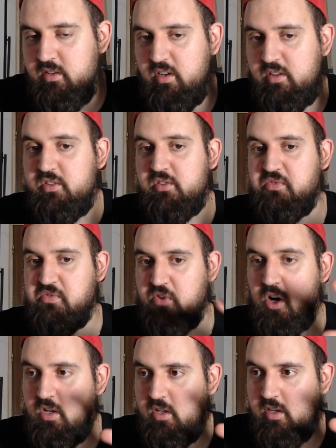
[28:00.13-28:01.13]
there is
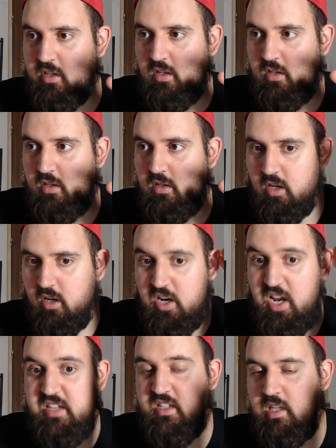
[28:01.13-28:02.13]
fog, and
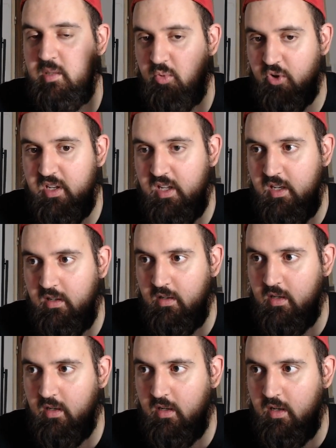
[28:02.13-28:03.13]
I keep running,
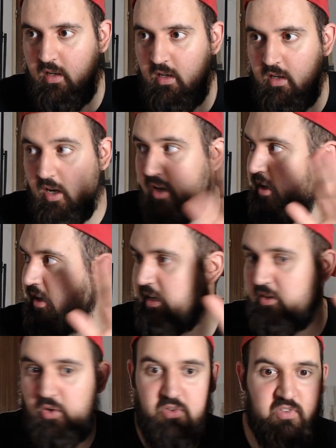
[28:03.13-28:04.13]
and, I
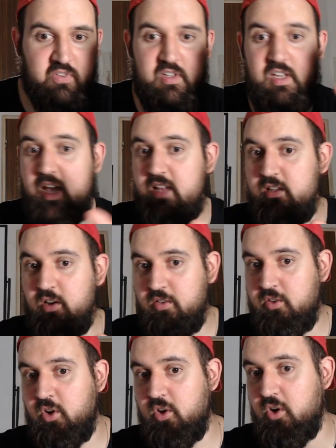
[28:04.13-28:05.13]
don't see any
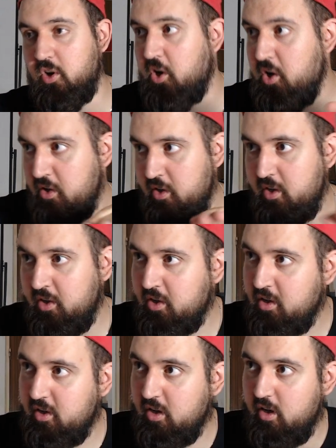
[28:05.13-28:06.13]
other runner
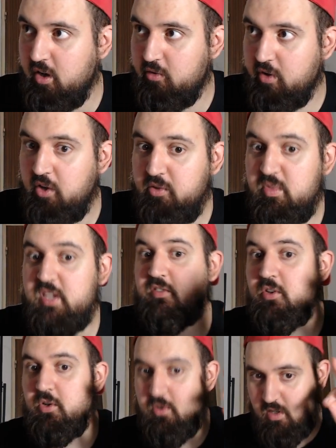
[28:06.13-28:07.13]
uh, around me.
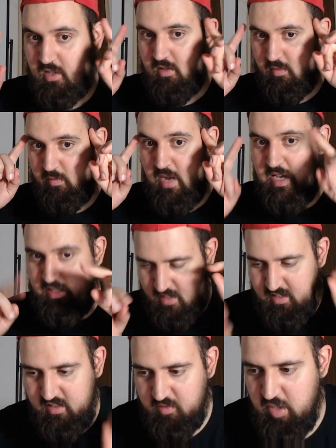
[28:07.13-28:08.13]
So my
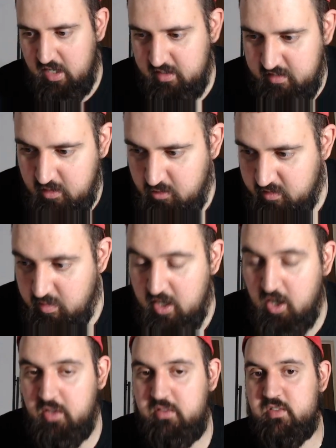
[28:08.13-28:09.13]
here it's partly tied with my
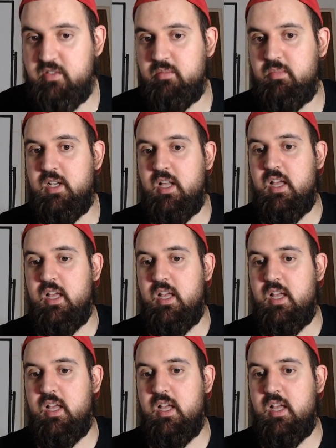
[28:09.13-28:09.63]
autism.